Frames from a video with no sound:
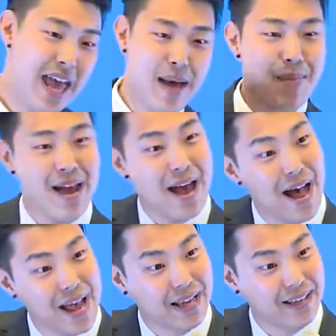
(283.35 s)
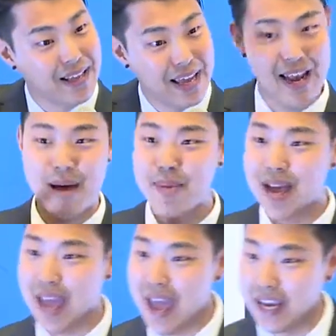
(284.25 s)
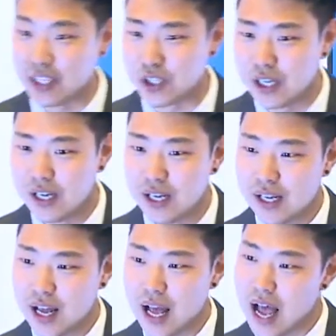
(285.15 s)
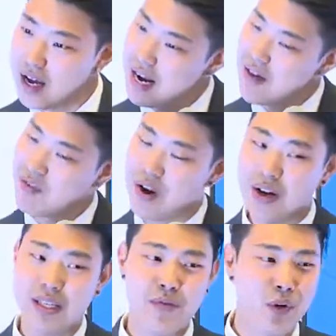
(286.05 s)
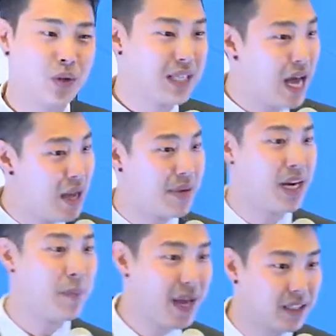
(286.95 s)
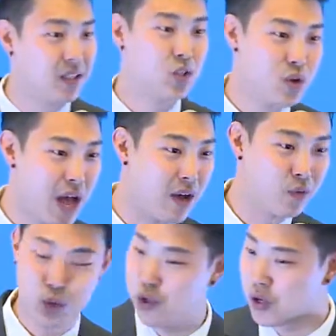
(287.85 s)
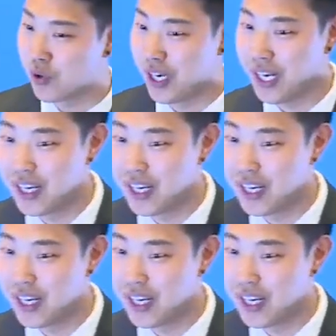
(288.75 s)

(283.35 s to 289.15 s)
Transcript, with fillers: At my height and at my age, I'm going to have a very difficult time getting picked in the draft. Would you agree?